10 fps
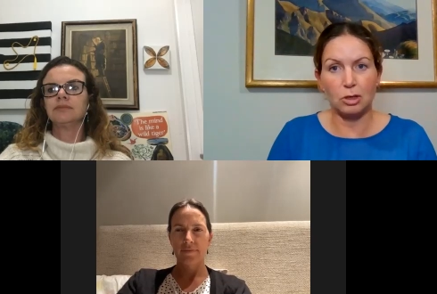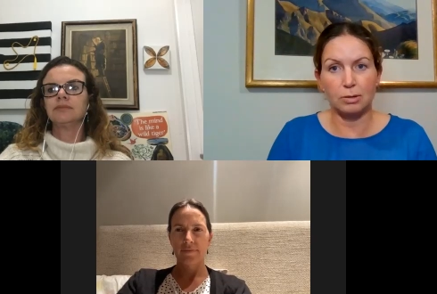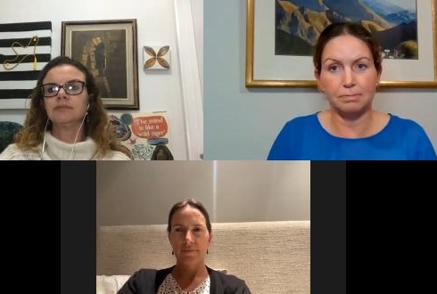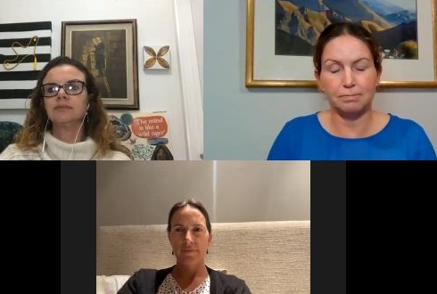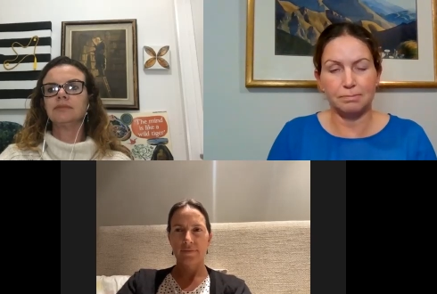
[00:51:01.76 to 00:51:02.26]
Speaker 1: So,
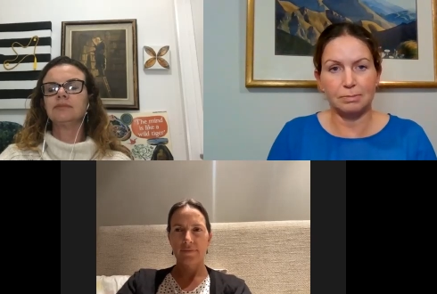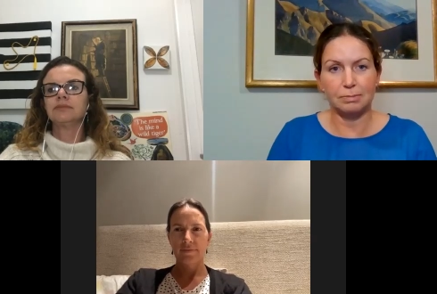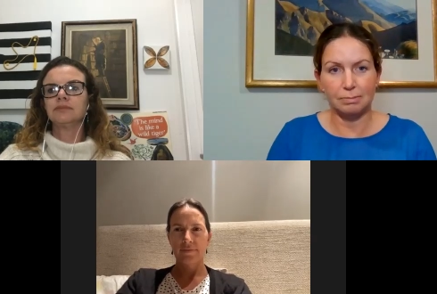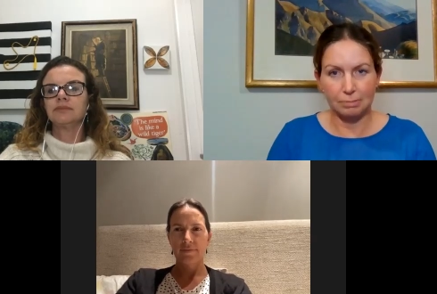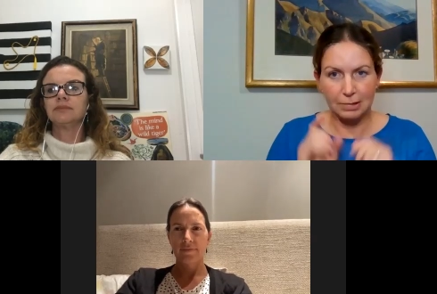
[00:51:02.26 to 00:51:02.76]

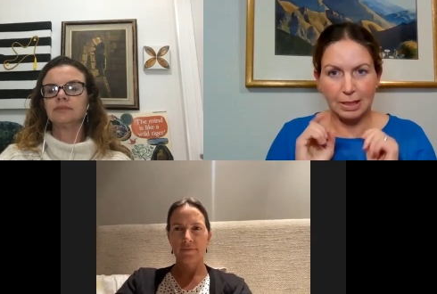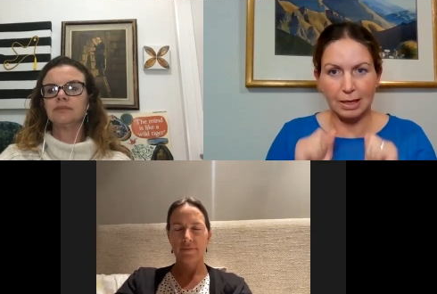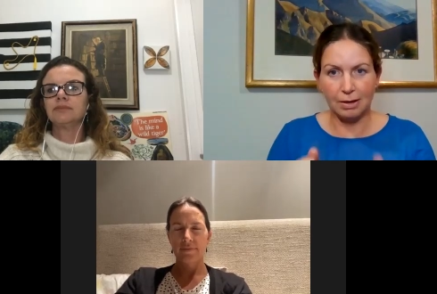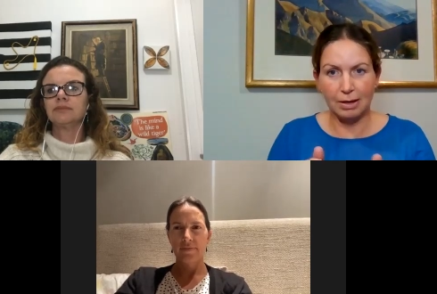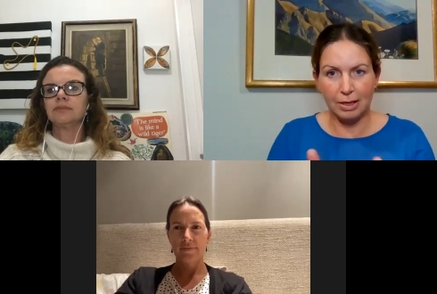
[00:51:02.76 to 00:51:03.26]
yeah,
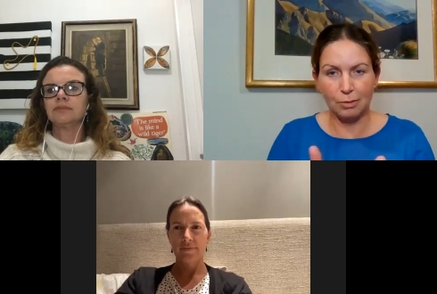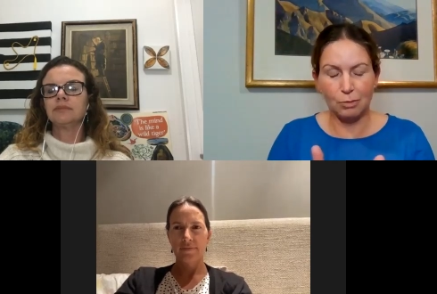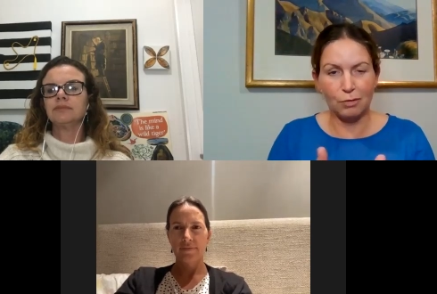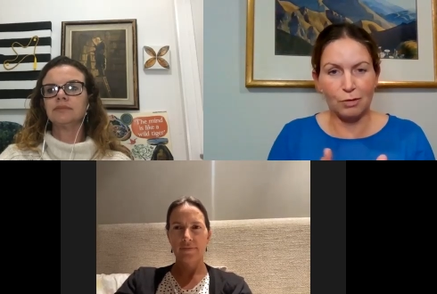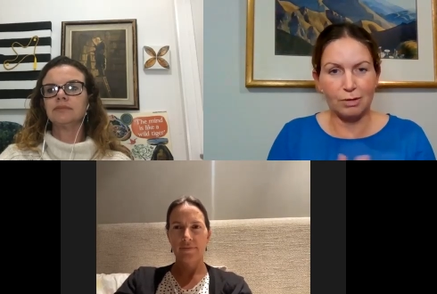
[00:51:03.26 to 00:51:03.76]
I think we've
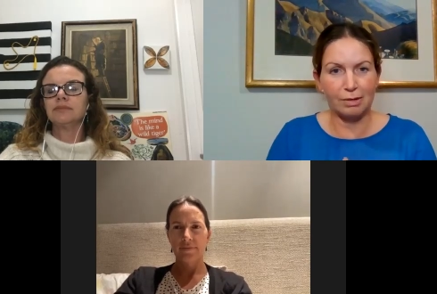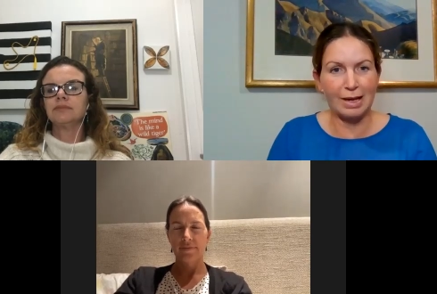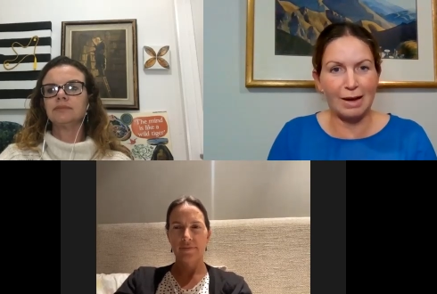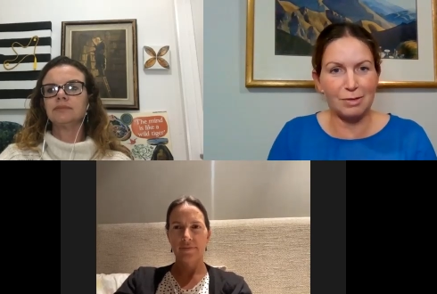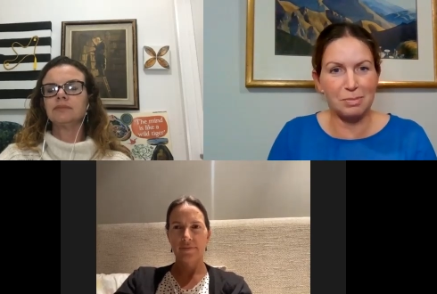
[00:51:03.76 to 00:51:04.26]

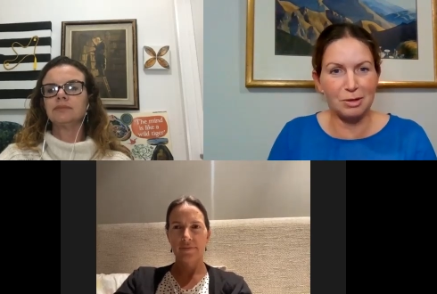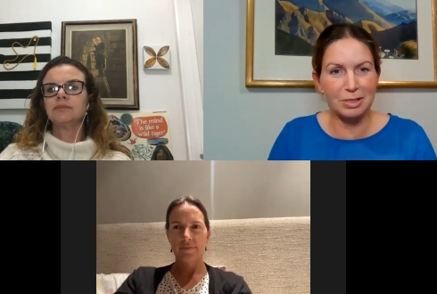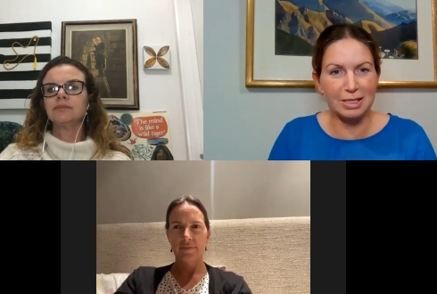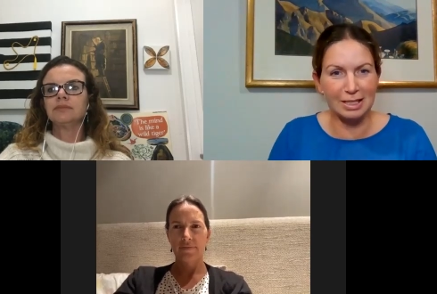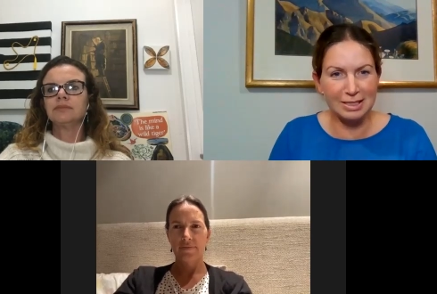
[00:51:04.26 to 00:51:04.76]
covered most
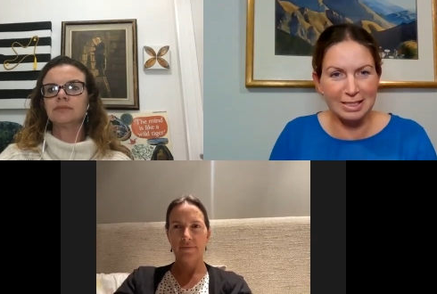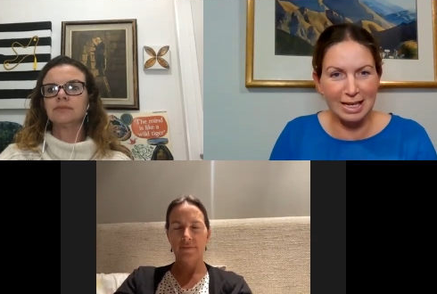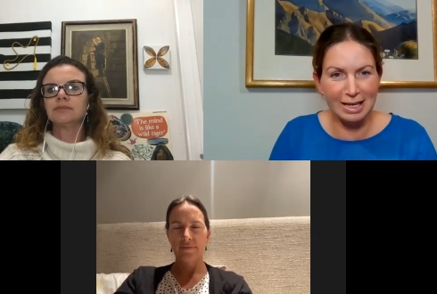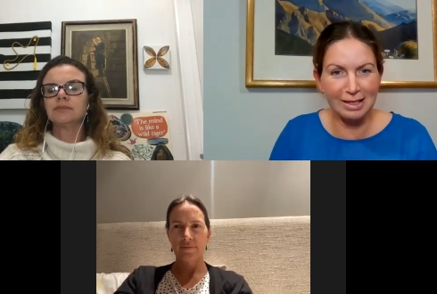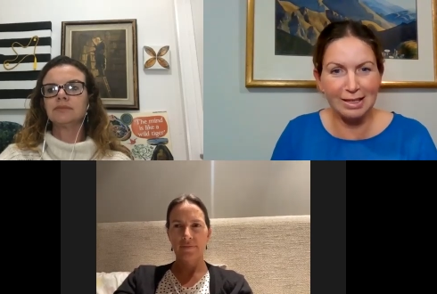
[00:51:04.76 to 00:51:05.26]
things now
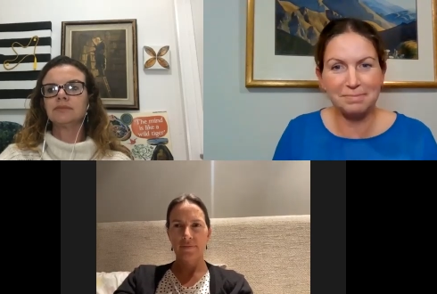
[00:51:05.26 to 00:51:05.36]
there.